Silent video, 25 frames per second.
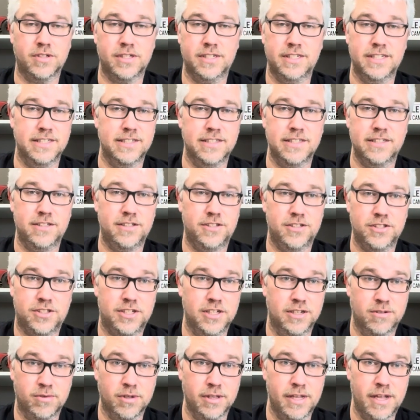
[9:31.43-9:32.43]
and I just
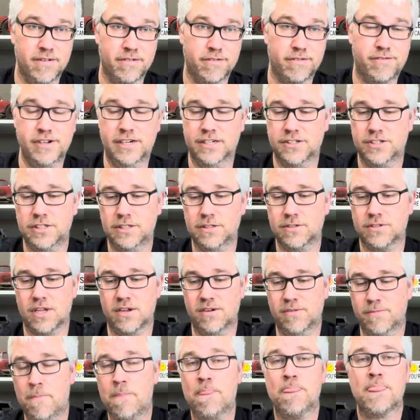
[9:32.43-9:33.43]
didn't really ever finish it.
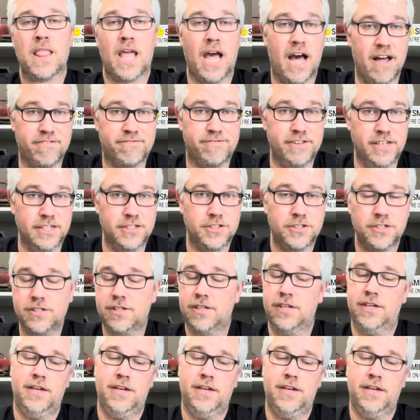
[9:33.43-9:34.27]
So I finished.